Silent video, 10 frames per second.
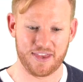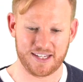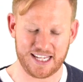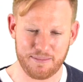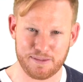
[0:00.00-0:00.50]
the
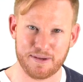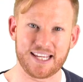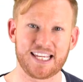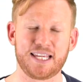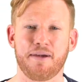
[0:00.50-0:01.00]
team has been
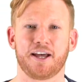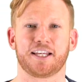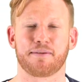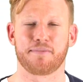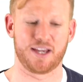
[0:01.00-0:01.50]

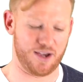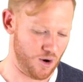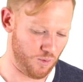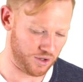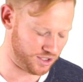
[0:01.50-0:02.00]
emailing me
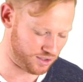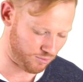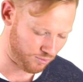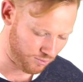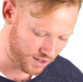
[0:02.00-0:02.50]
with just
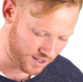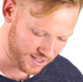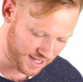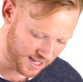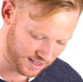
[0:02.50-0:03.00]

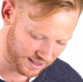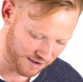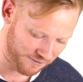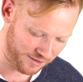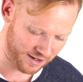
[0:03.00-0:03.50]
really
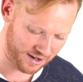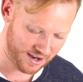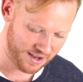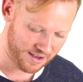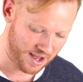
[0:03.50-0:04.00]
clever
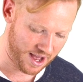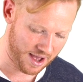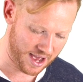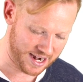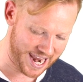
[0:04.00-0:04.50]

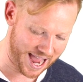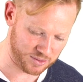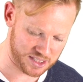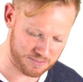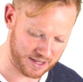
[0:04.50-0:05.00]

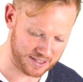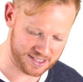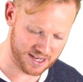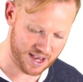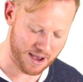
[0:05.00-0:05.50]
announcements,